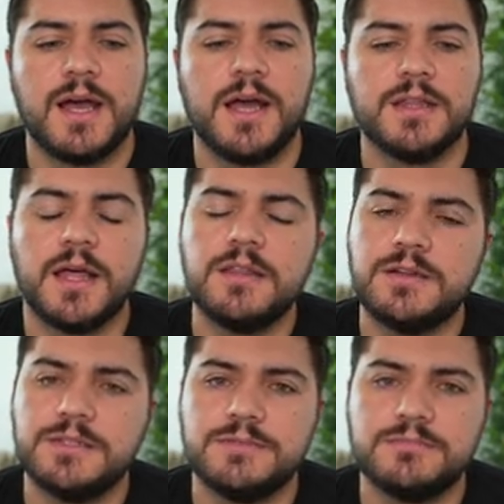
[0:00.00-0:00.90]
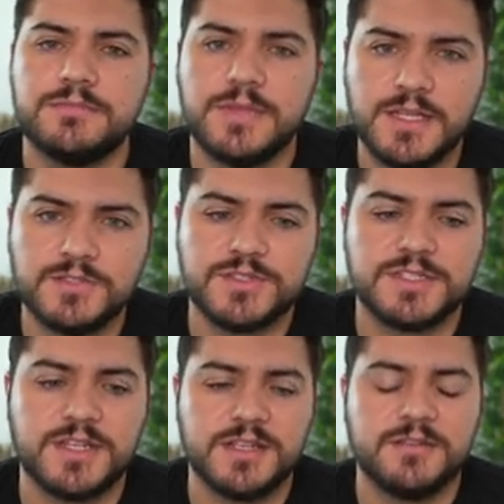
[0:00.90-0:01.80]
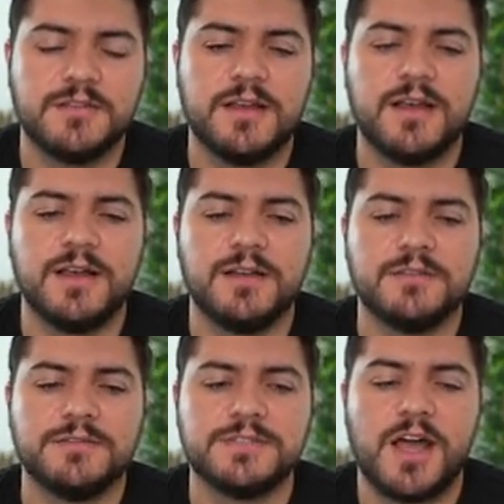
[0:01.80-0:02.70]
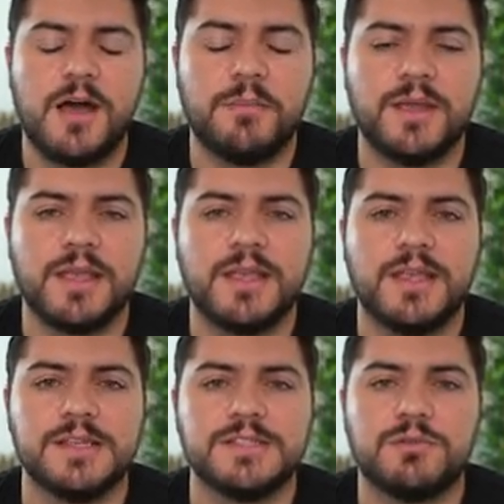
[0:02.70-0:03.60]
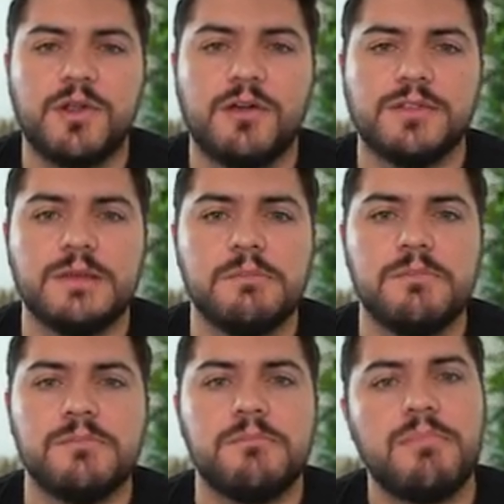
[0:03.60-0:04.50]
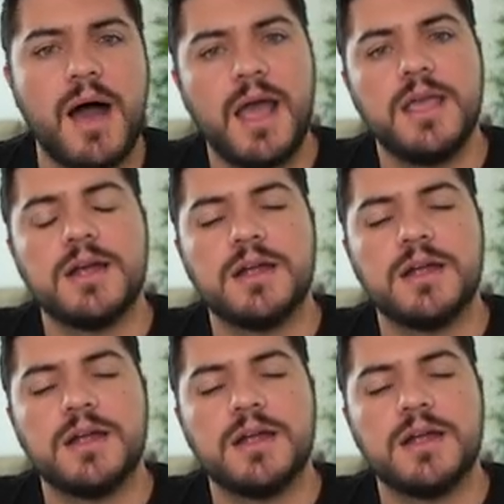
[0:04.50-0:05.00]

Another interesting uh, topic is around the buyer